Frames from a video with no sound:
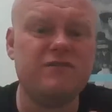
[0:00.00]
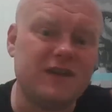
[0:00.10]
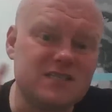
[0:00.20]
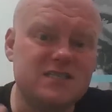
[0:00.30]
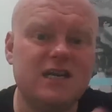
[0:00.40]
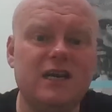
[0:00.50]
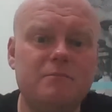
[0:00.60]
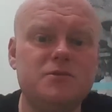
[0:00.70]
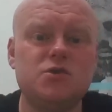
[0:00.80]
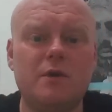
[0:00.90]
fans
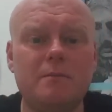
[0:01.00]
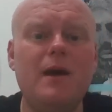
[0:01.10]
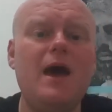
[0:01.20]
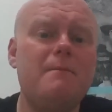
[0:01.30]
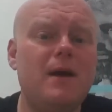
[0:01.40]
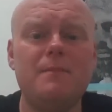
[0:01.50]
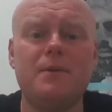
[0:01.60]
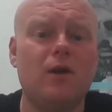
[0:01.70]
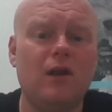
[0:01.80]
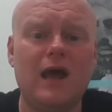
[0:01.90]
singing to him, Pep, Pep
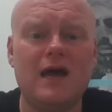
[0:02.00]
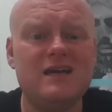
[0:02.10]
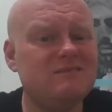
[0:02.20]
and all that.